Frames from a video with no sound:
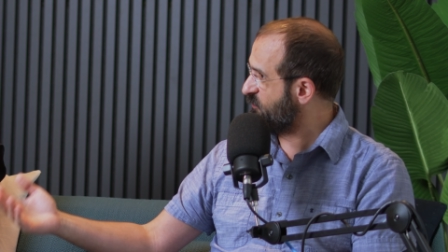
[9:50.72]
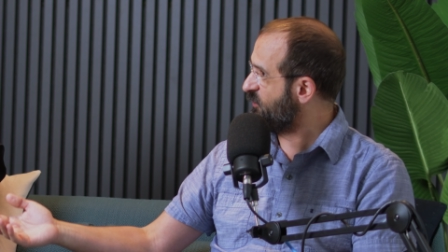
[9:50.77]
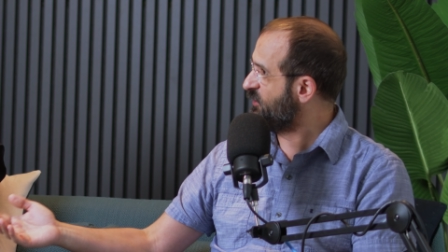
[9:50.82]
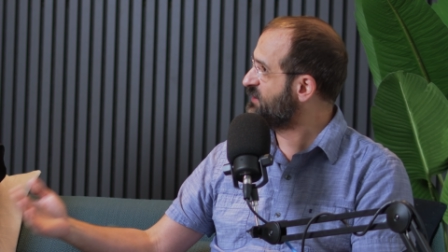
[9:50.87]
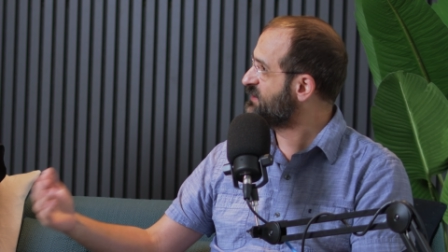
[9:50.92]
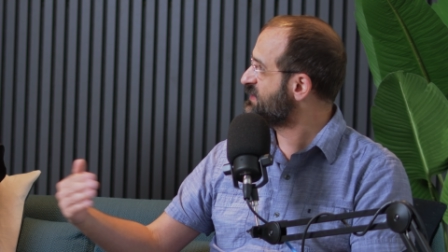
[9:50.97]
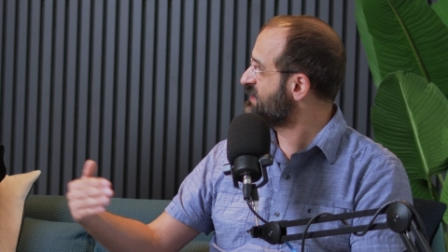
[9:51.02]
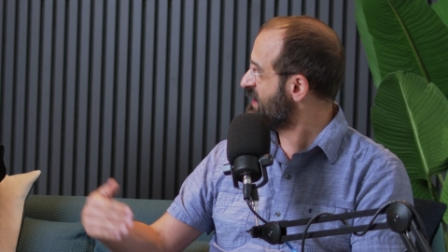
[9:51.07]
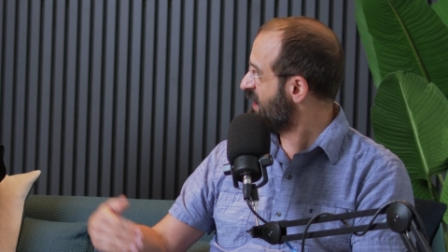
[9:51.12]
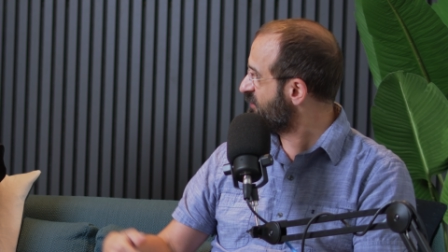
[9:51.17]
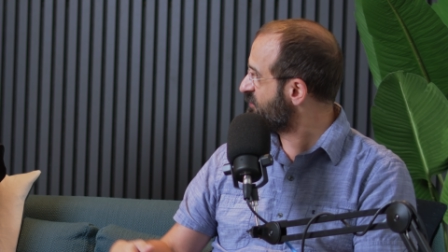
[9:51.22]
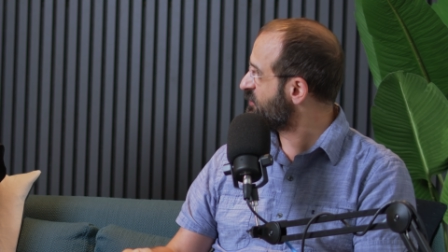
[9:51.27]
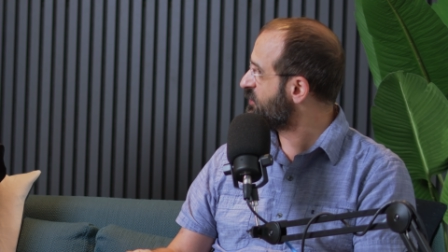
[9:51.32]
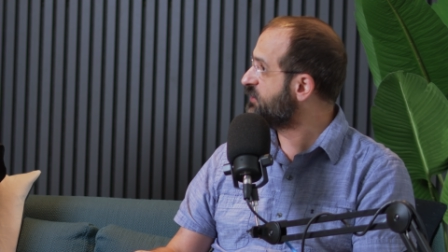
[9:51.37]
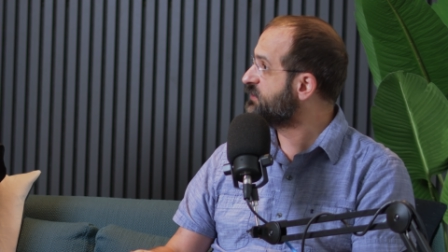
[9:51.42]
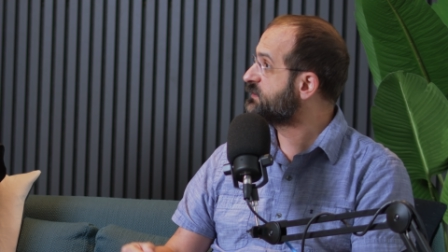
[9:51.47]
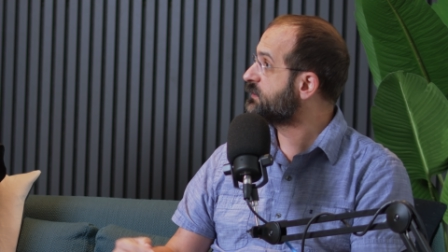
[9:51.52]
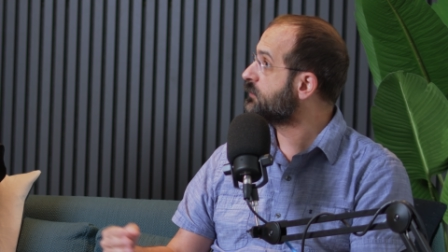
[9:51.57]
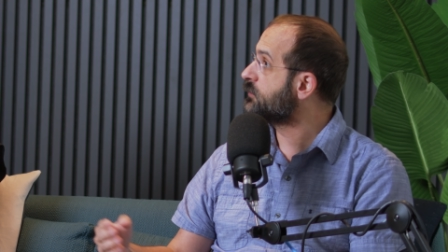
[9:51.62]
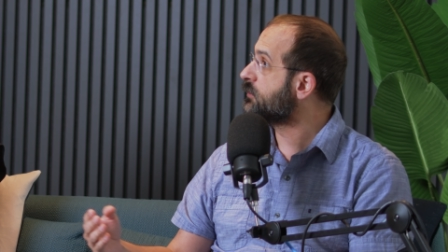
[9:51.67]
one to the other
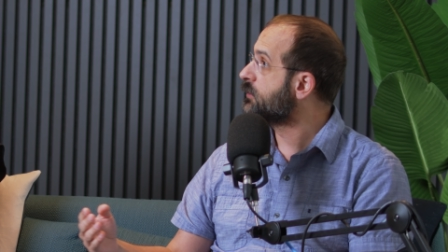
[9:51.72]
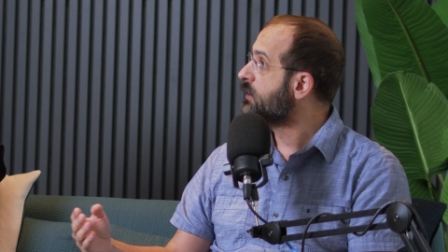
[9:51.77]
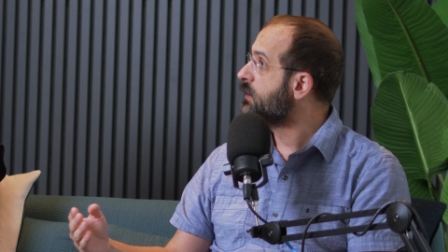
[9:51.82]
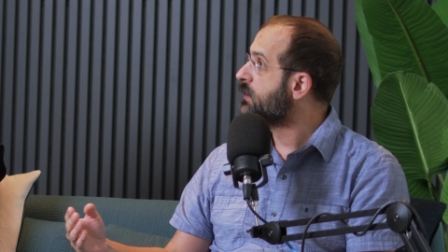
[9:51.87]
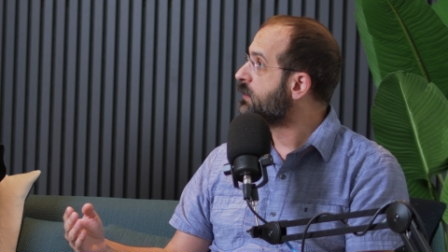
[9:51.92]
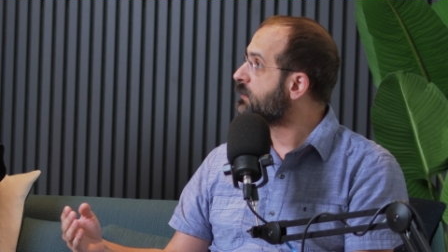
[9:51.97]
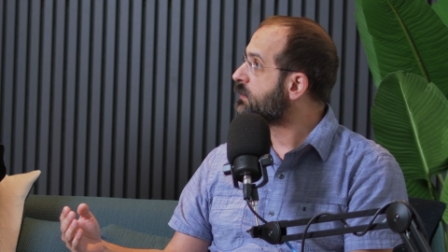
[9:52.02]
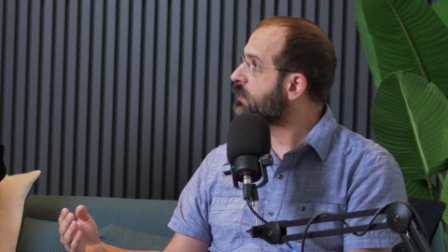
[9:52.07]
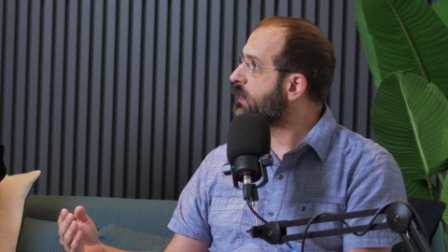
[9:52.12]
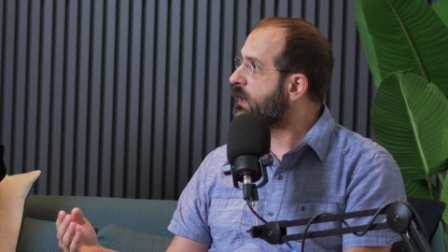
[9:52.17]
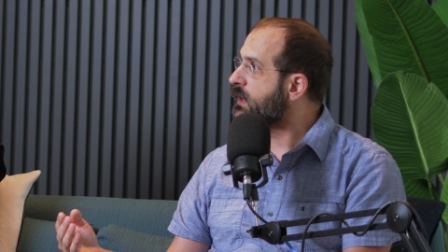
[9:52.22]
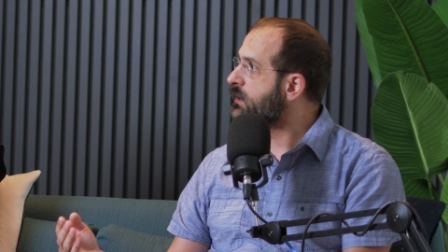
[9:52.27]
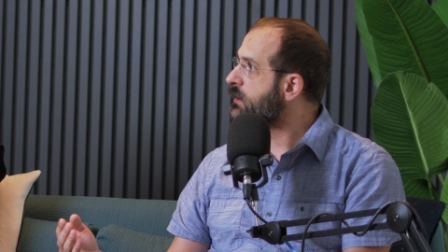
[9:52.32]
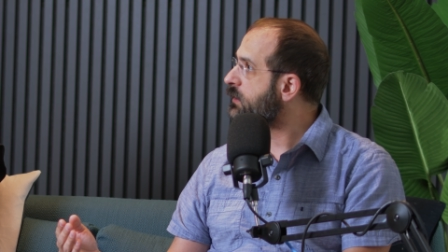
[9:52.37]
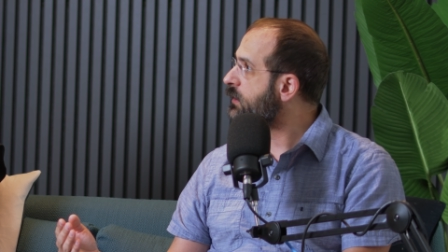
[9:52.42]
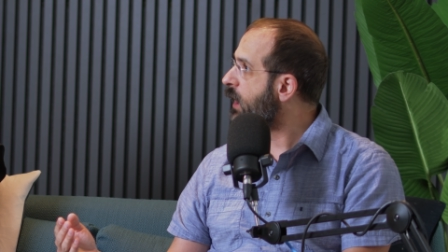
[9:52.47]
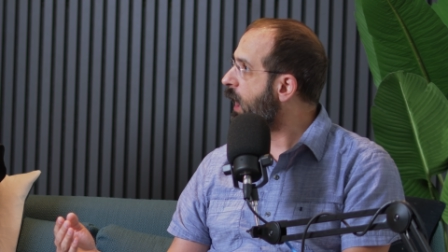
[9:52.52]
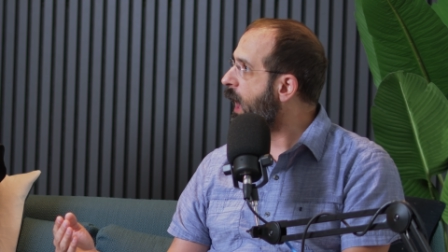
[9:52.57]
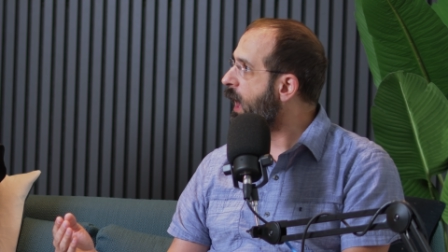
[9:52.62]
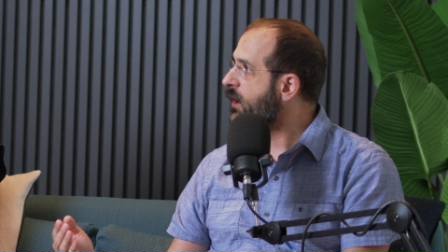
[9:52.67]
until like
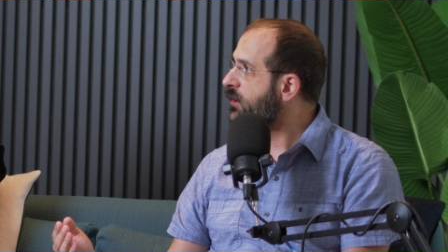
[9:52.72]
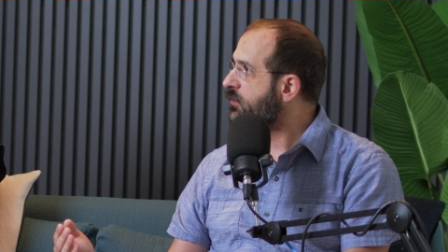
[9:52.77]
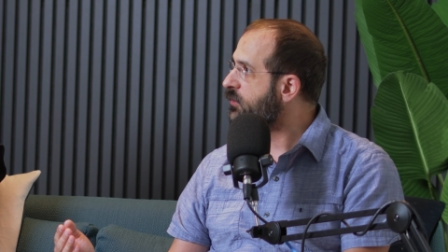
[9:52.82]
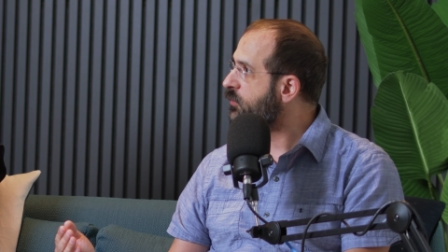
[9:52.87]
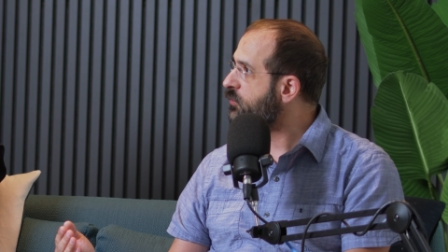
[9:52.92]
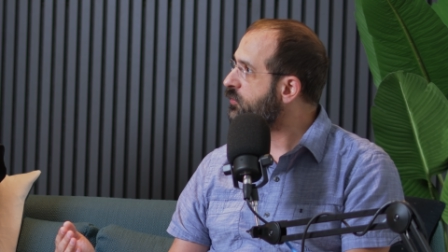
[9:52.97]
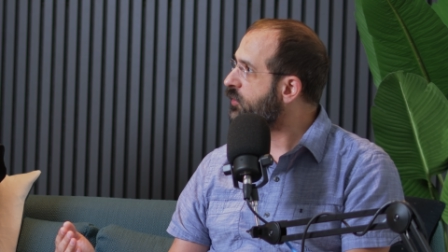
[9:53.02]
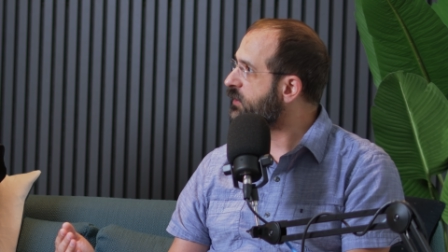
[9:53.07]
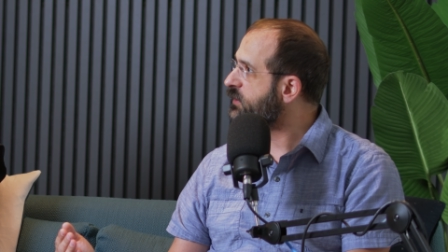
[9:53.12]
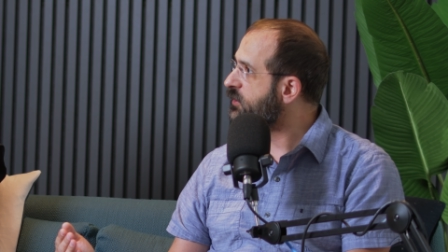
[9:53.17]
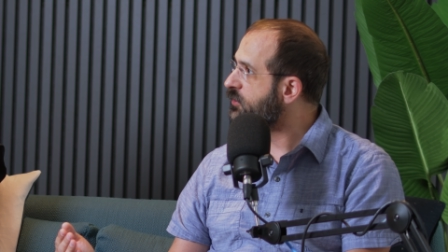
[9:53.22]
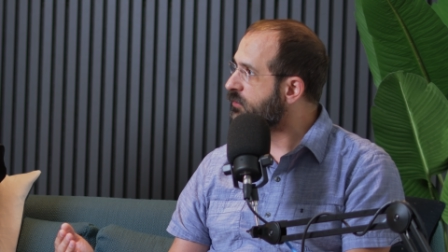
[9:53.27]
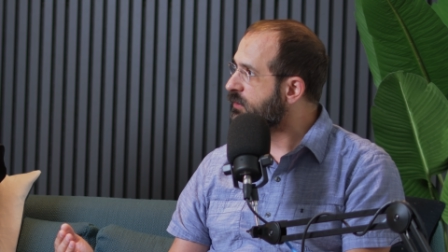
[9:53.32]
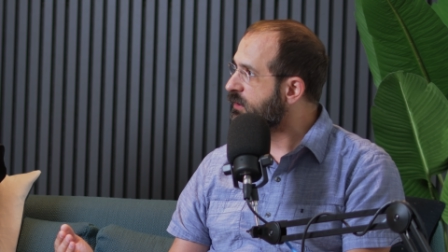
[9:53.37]
I don't know, a year